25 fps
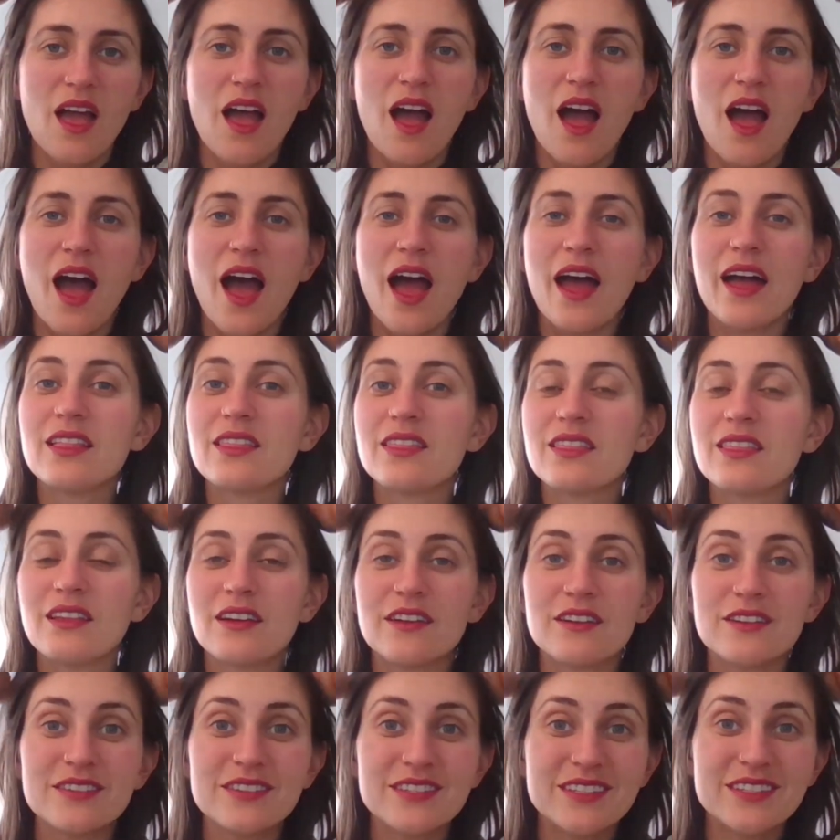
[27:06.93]
I
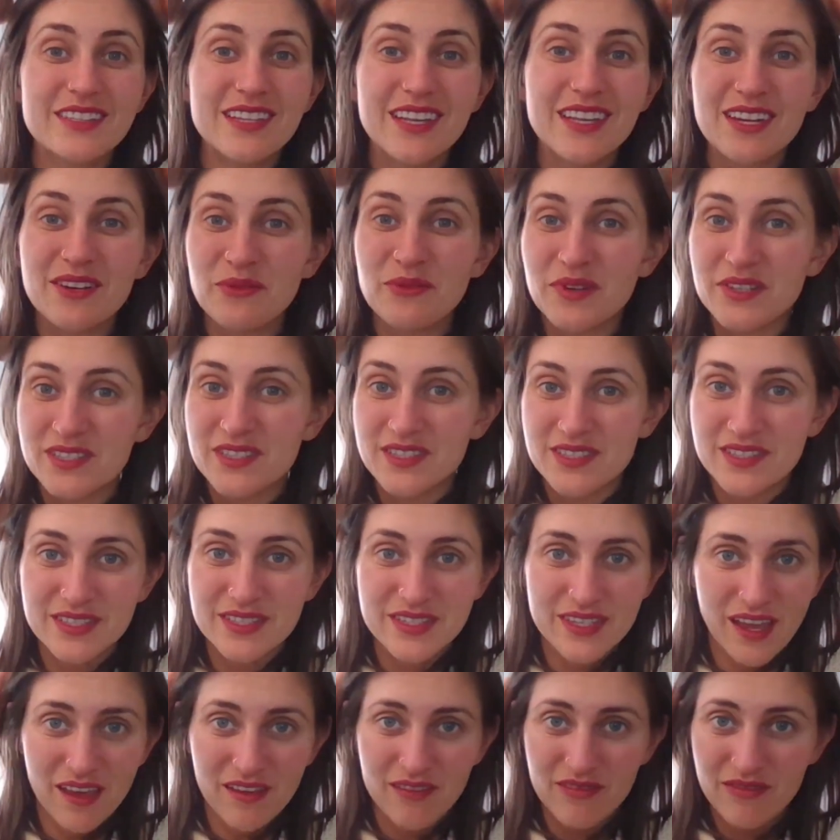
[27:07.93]
learned that I wasn't
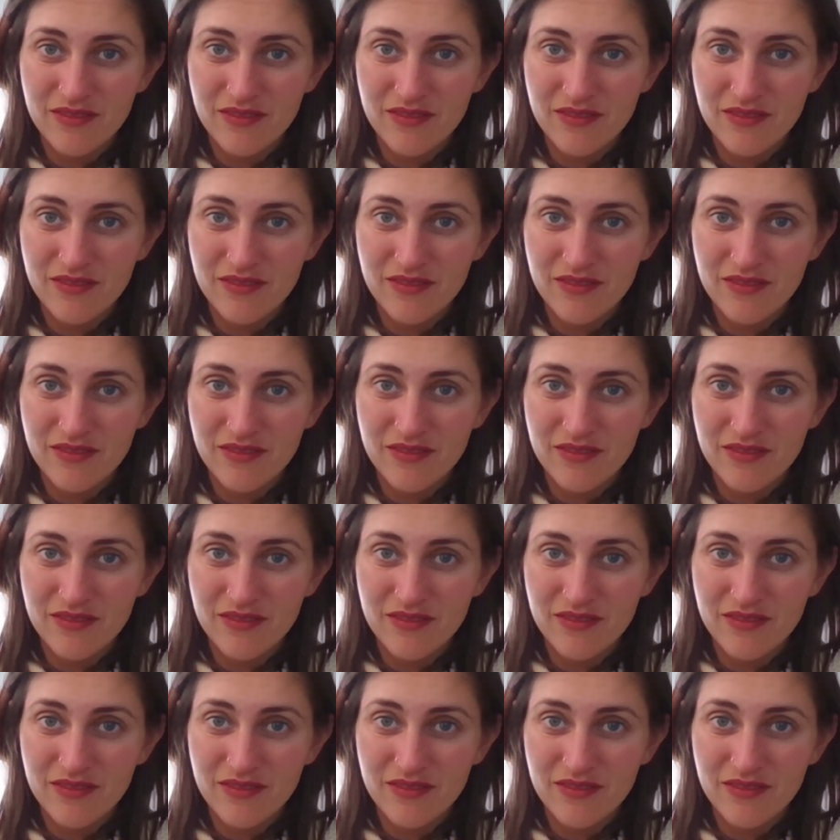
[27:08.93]
safe.